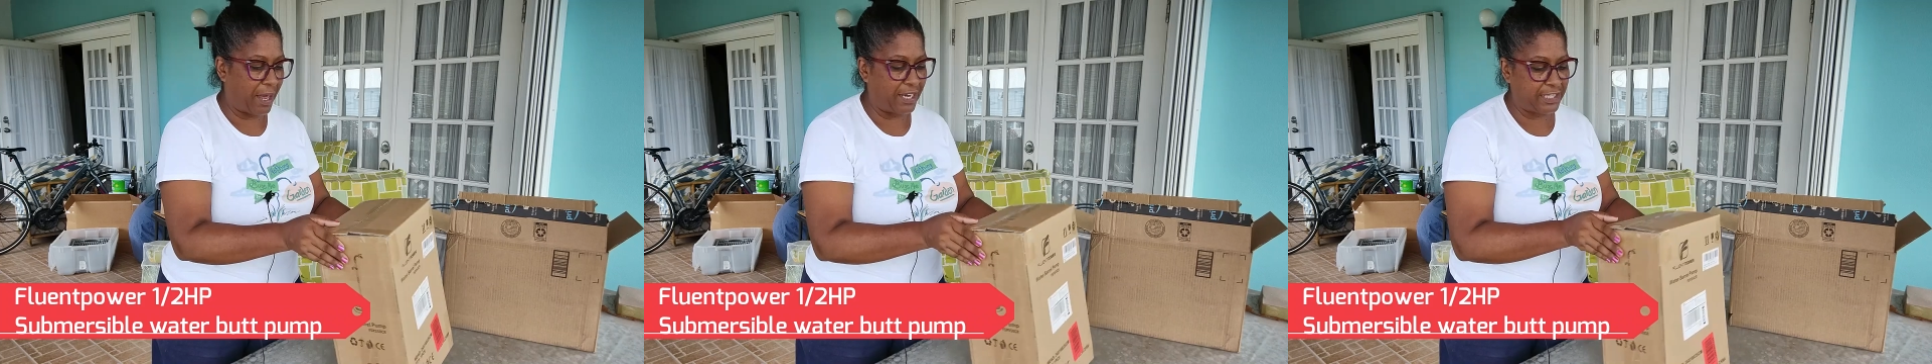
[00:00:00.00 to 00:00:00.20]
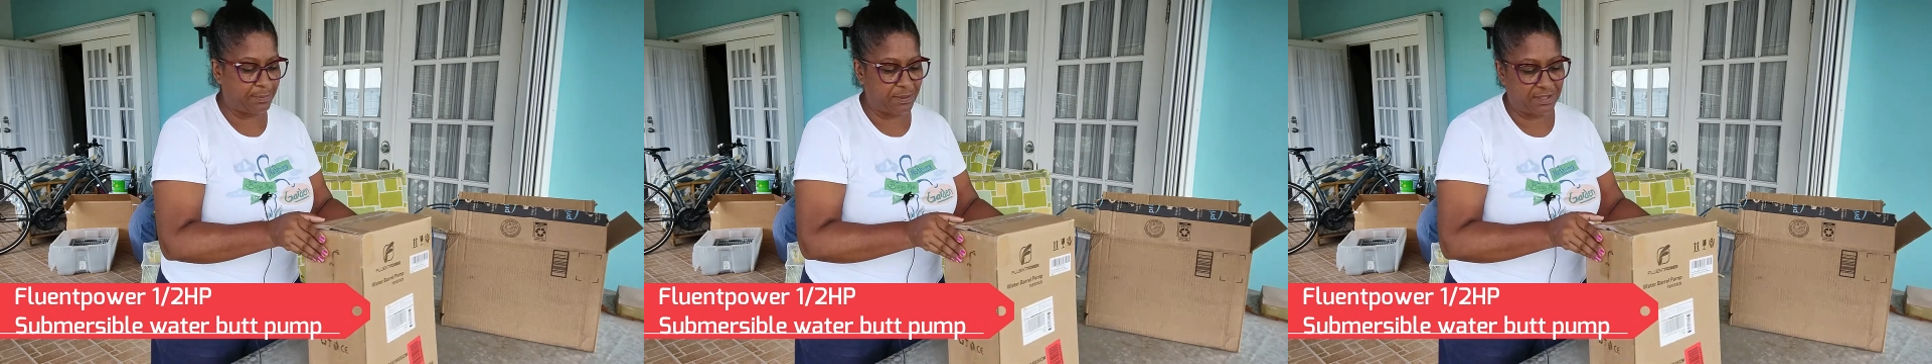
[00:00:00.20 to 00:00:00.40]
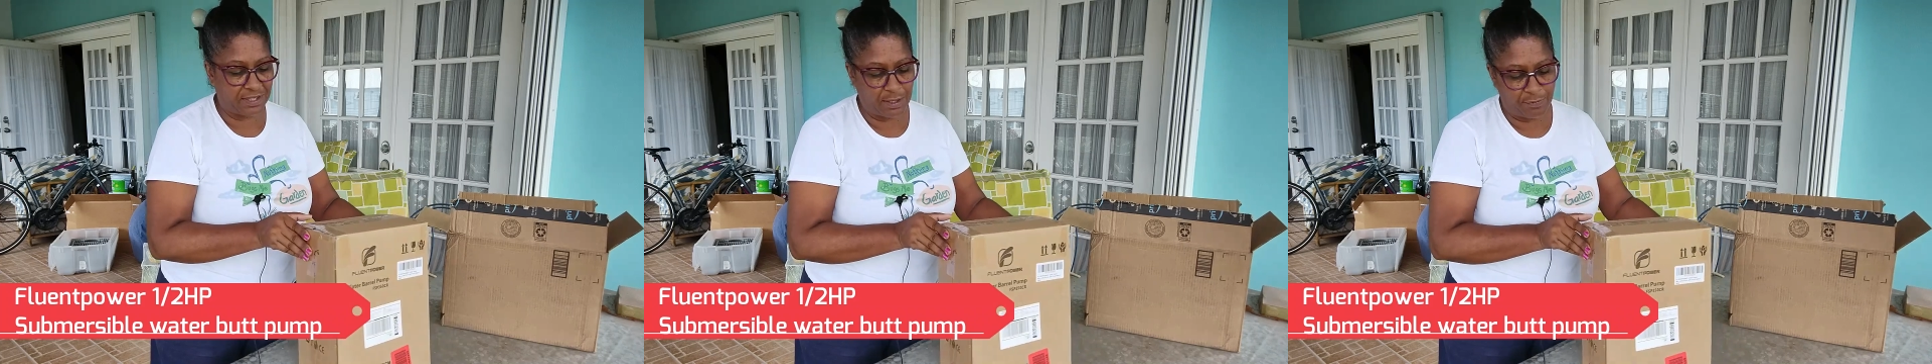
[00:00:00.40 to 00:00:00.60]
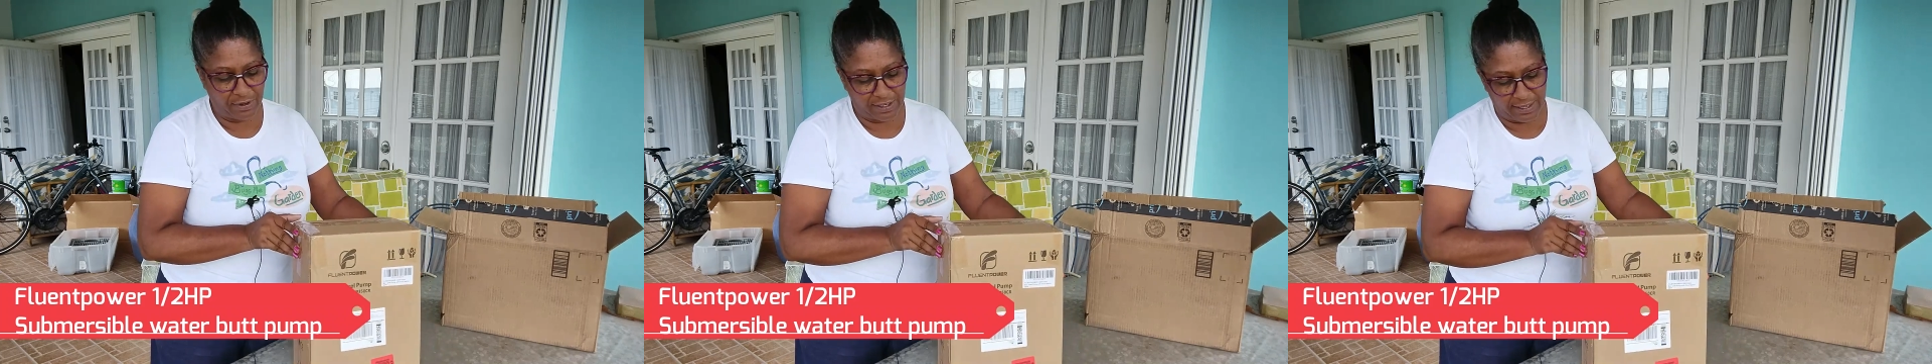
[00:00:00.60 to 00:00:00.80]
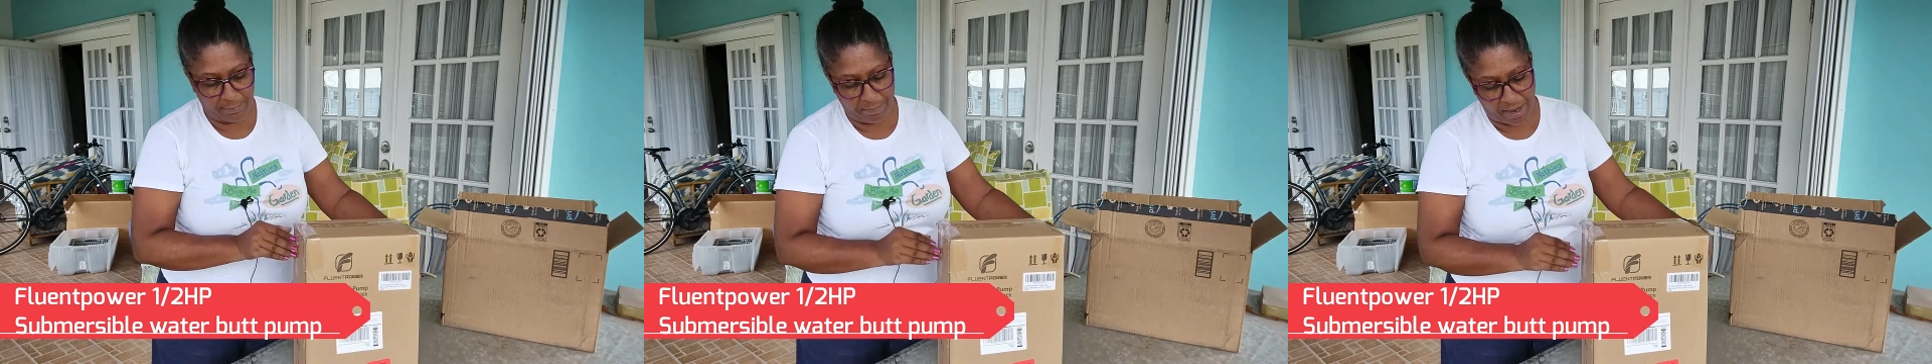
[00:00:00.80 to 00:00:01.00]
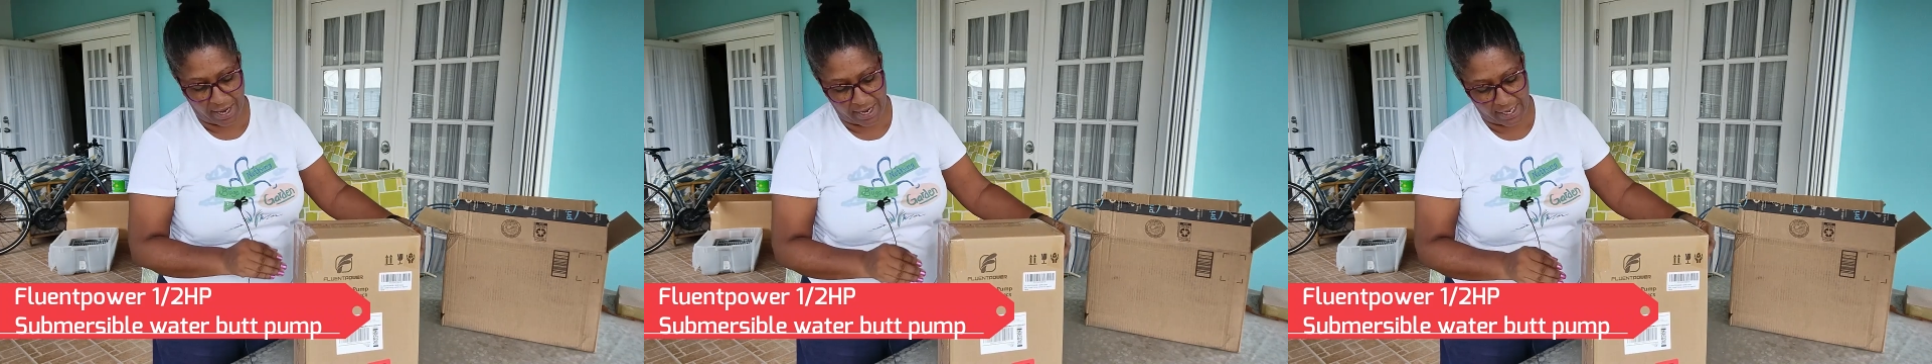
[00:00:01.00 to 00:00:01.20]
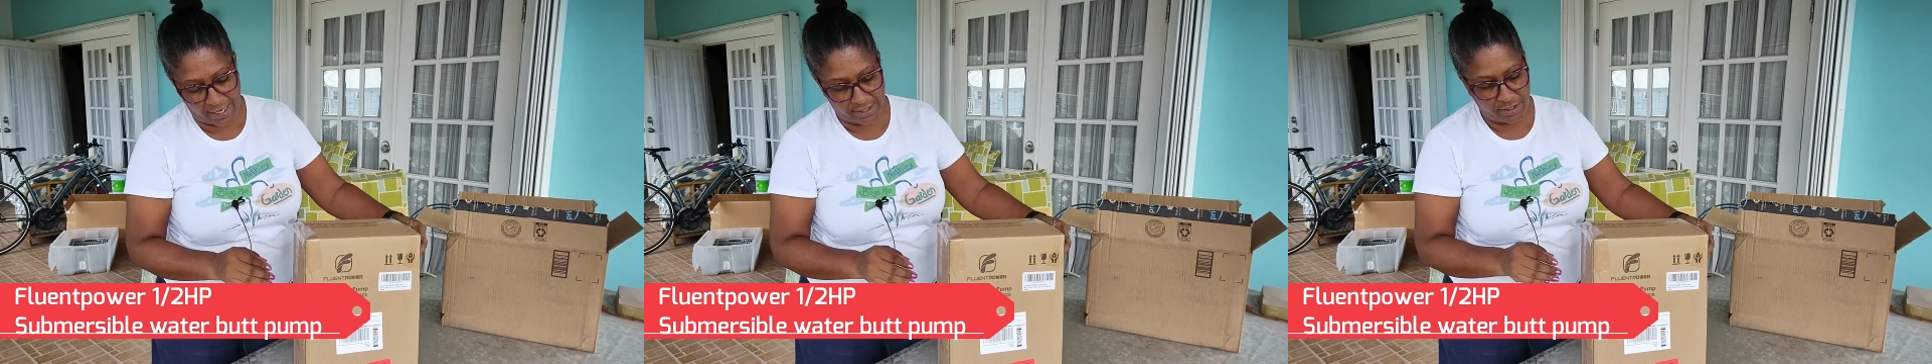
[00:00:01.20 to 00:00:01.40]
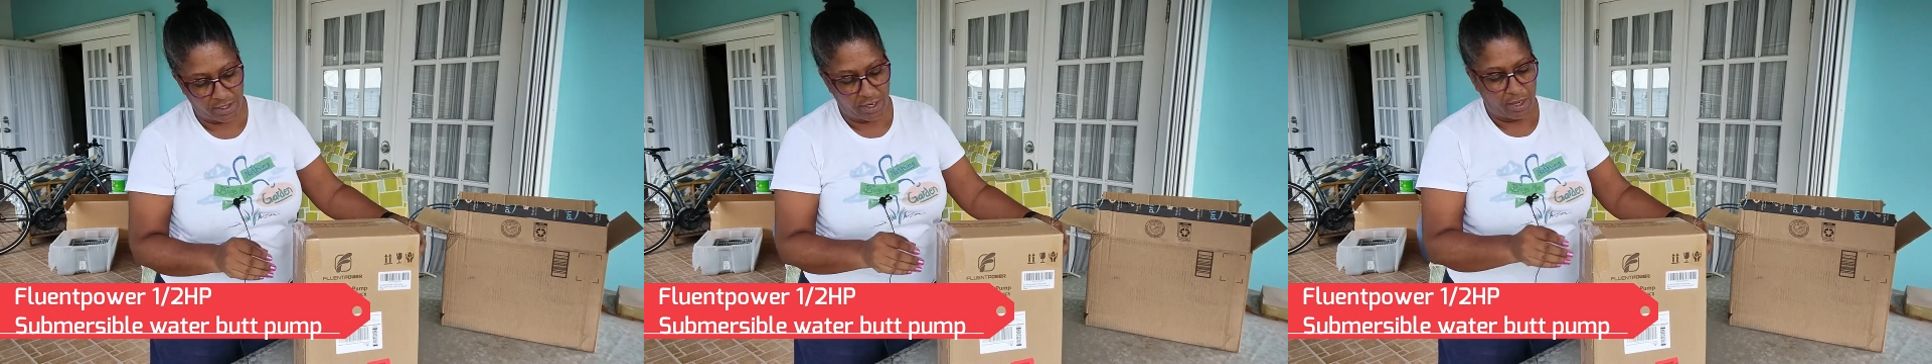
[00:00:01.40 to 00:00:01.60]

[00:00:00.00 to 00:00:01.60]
and it's specifically made